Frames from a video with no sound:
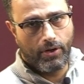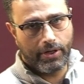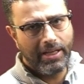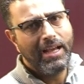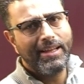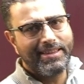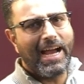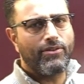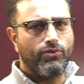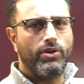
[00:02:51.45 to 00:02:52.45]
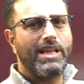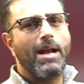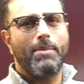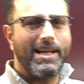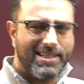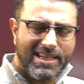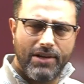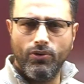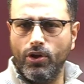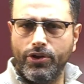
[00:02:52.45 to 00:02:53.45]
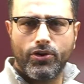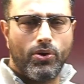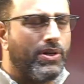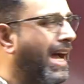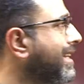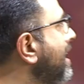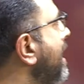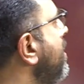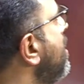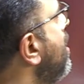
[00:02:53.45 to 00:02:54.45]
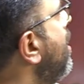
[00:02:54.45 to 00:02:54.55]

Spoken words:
Okay, that minus sign will include at the end.